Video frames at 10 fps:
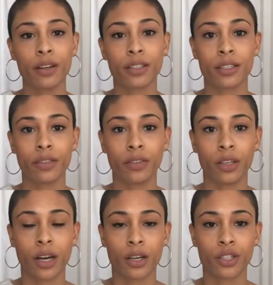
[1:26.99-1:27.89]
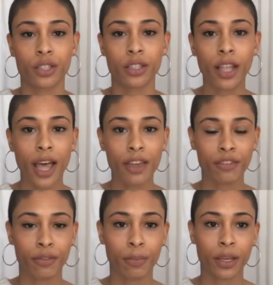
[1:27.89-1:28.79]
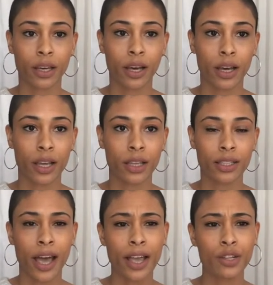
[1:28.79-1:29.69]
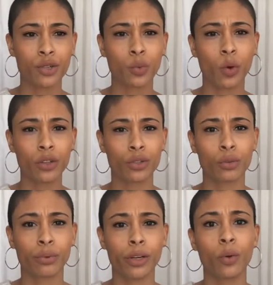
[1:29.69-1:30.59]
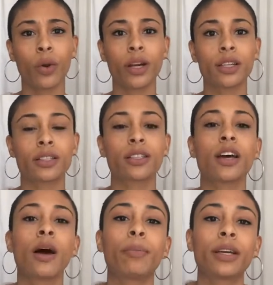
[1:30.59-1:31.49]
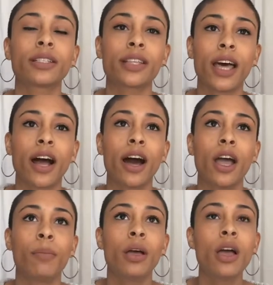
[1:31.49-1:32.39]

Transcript: it says Living a Conscious Life because I just want to bring awareness to topics that I'm